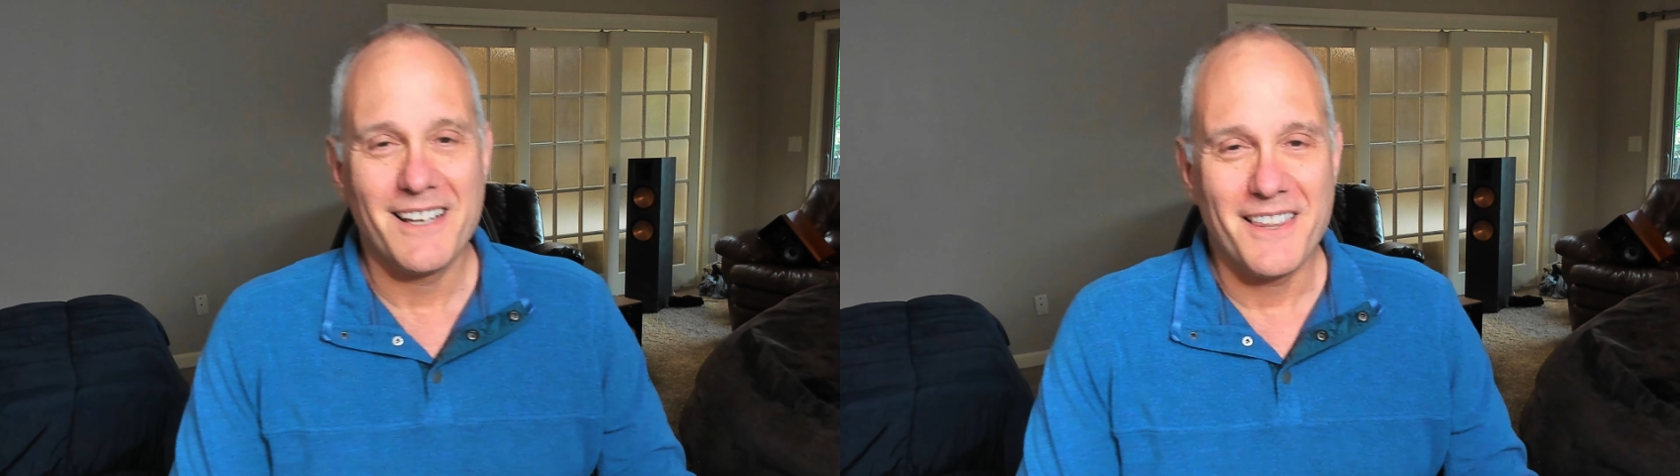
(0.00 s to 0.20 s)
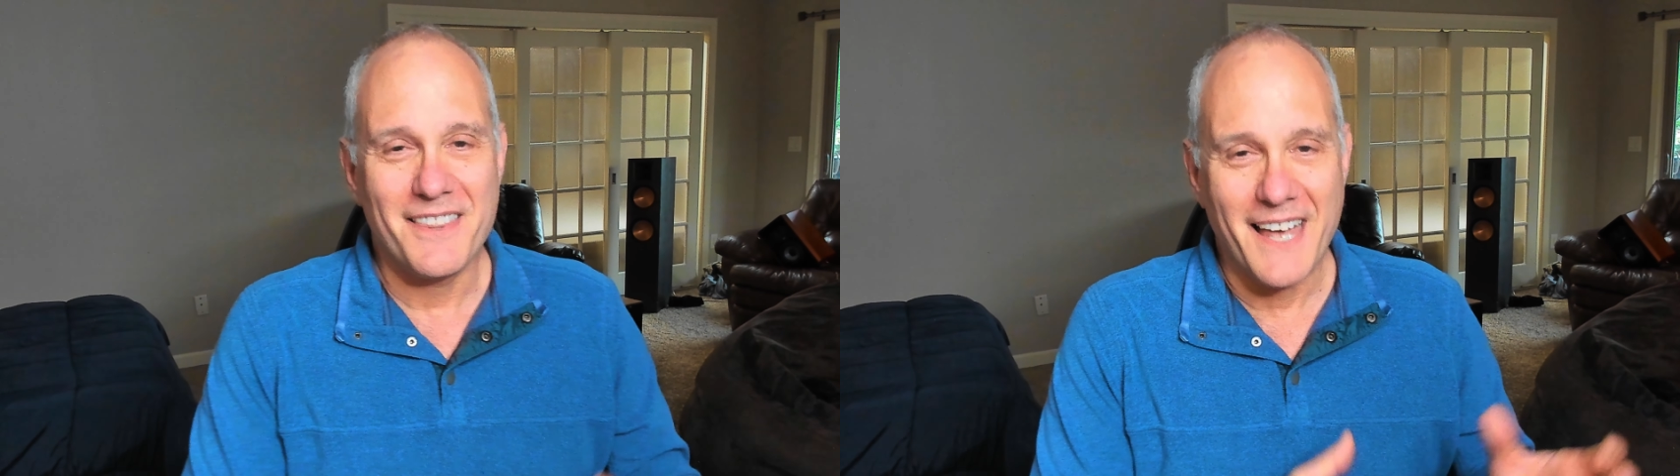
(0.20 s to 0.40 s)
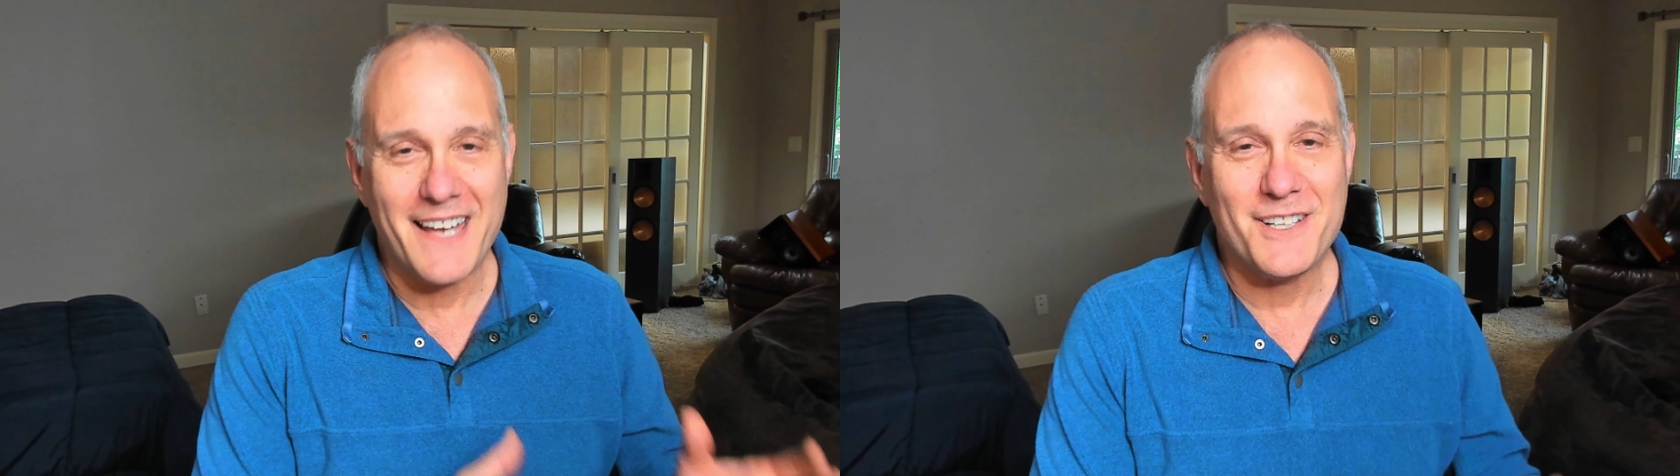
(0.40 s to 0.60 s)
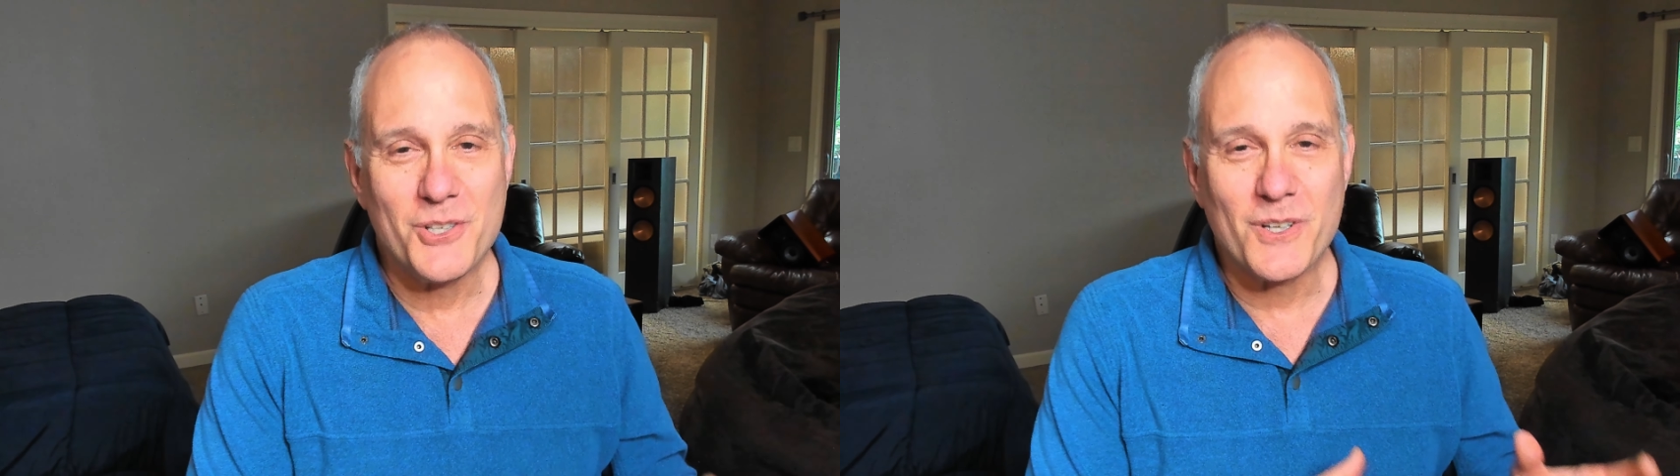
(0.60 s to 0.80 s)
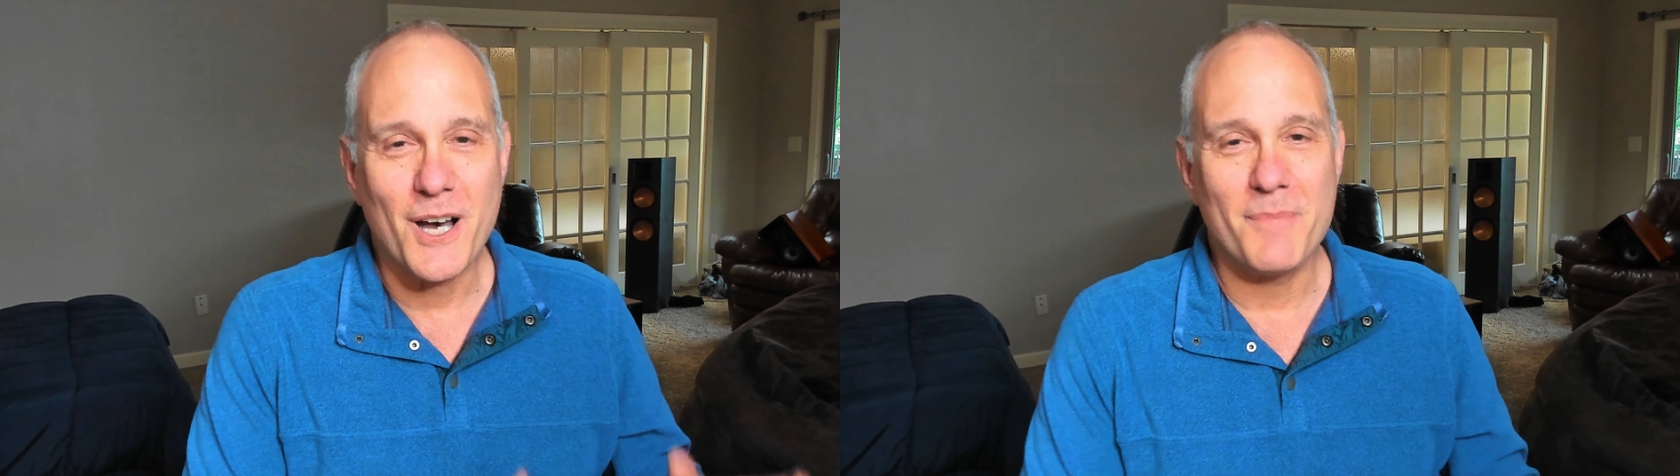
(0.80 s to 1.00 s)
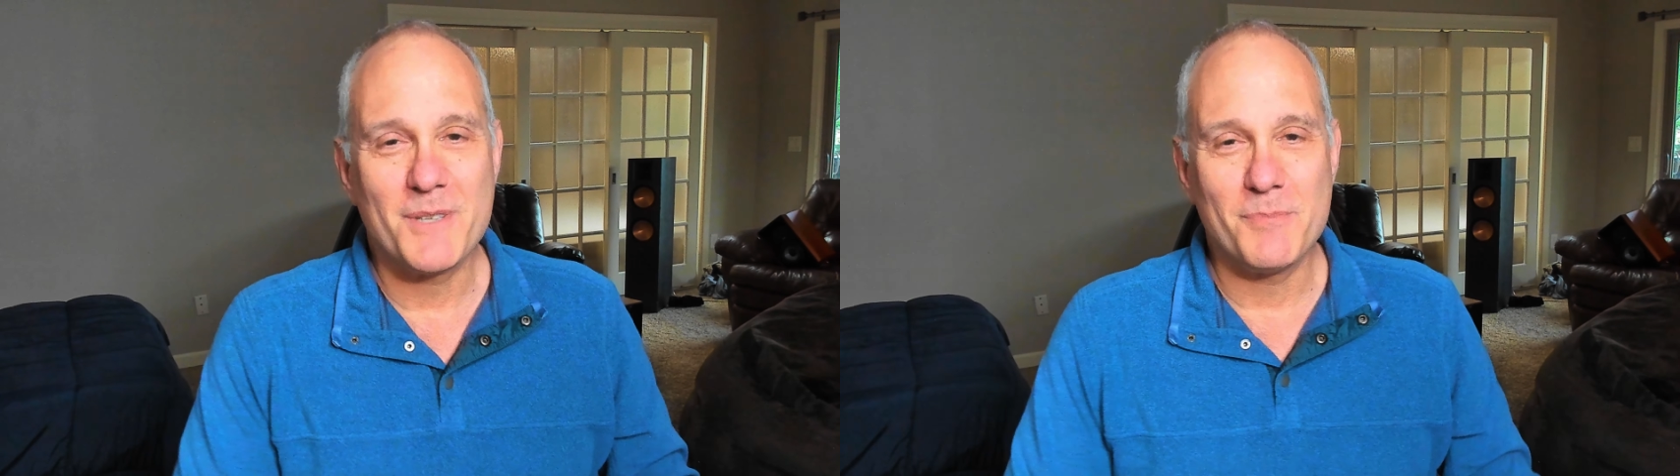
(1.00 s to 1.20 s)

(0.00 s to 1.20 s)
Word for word: then you come to